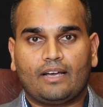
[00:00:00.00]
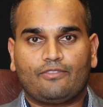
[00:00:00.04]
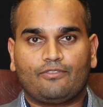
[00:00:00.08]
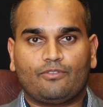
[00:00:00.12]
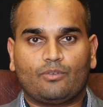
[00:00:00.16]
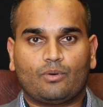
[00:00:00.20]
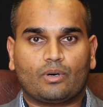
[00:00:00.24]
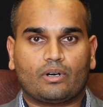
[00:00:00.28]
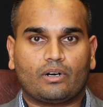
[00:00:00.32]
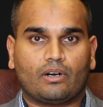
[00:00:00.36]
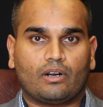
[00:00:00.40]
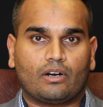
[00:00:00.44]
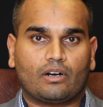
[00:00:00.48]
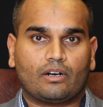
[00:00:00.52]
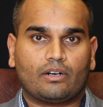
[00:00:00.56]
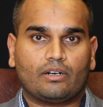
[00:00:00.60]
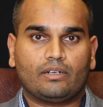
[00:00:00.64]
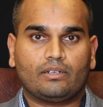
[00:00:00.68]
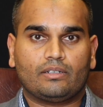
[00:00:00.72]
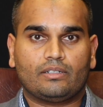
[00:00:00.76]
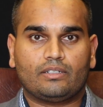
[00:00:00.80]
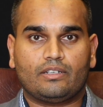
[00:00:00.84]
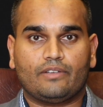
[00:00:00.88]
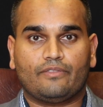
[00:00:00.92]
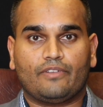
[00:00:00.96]
for
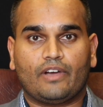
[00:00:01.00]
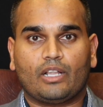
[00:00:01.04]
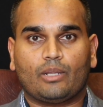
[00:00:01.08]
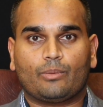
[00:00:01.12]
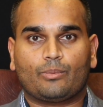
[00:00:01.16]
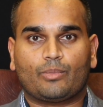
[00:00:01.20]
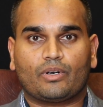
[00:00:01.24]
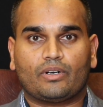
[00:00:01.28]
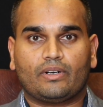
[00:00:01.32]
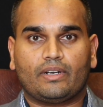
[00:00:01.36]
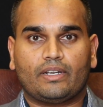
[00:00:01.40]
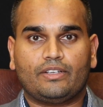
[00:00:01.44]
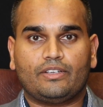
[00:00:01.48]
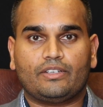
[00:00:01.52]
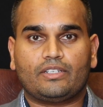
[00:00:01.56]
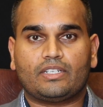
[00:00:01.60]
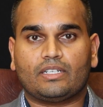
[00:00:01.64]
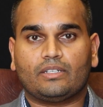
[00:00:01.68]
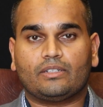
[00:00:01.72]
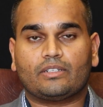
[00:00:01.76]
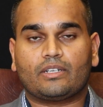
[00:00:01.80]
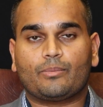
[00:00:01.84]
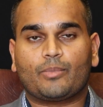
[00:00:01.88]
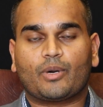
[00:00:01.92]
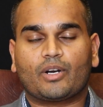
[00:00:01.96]
our developer and
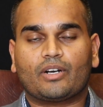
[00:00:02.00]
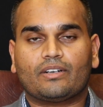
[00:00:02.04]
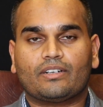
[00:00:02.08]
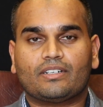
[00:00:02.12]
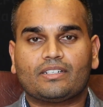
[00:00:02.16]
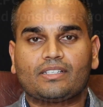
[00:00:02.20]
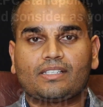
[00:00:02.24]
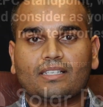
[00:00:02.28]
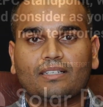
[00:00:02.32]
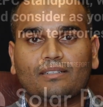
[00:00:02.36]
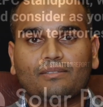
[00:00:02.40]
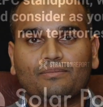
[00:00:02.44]
utility partners.